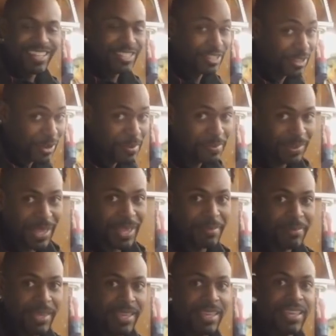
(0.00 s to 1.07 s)
so don't blame
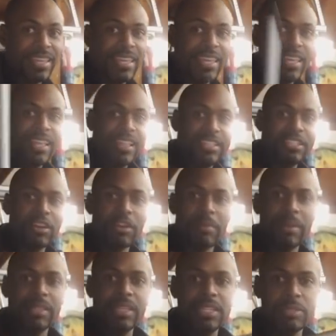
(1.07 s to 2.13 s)
me. Let's talk
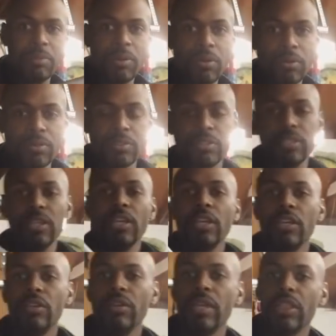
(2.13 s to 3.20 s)
about these poles.
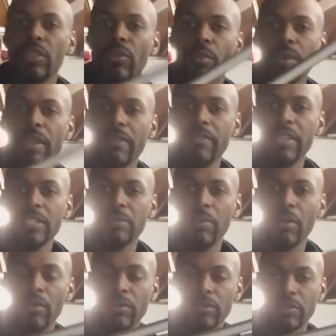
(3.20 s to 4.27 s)
You get three of these
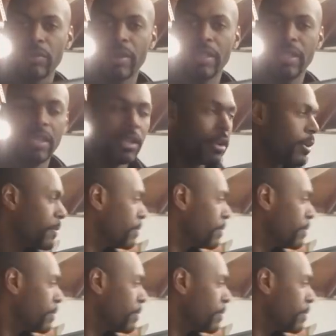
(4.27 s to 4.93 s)
poles right here.